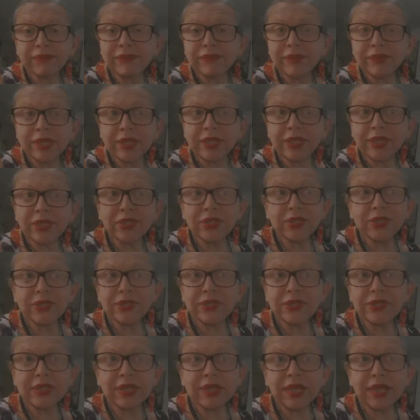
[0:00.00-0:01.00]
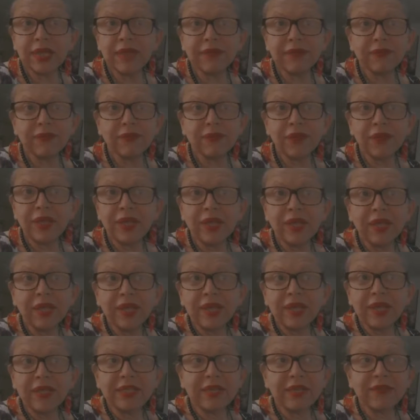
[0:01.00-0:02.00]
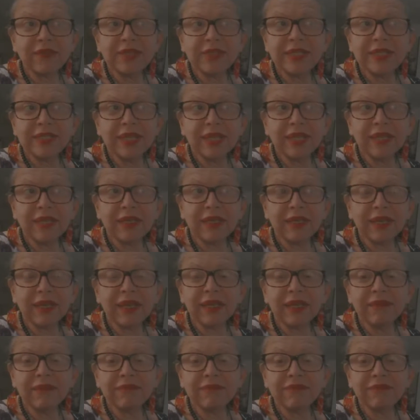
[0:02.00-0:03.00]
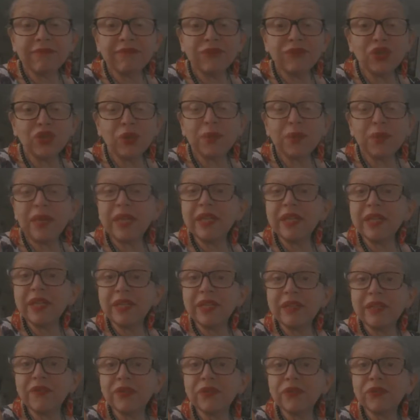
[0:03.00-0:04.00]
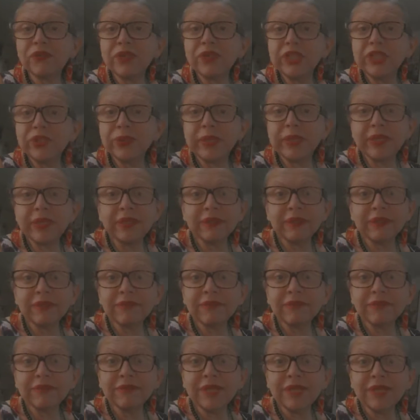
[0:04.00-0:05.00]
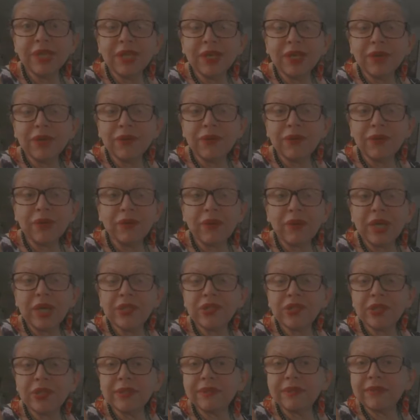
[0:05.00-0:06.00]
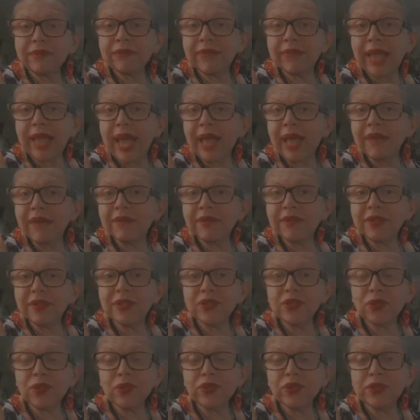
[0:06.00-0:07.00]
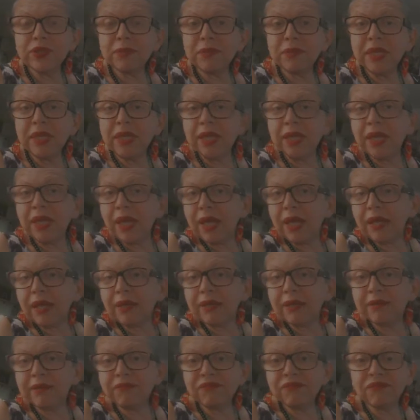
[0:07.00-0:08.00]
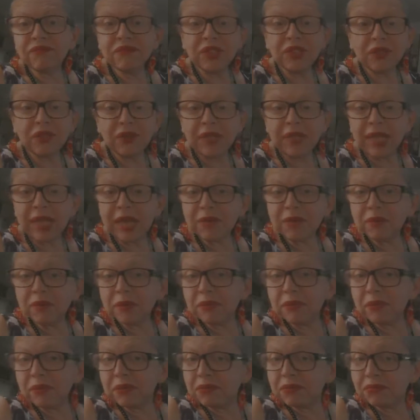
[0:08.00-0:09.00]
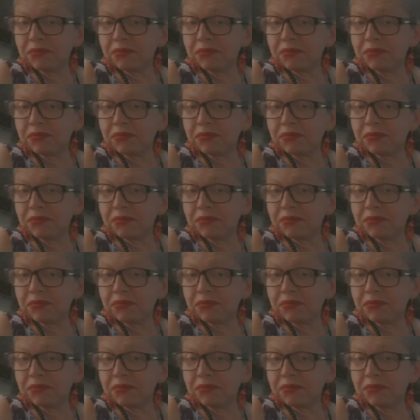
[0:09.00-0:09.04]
It's just uh, devastating, and nobody even retweeted. We watch it live on social media, and you know a lot of people.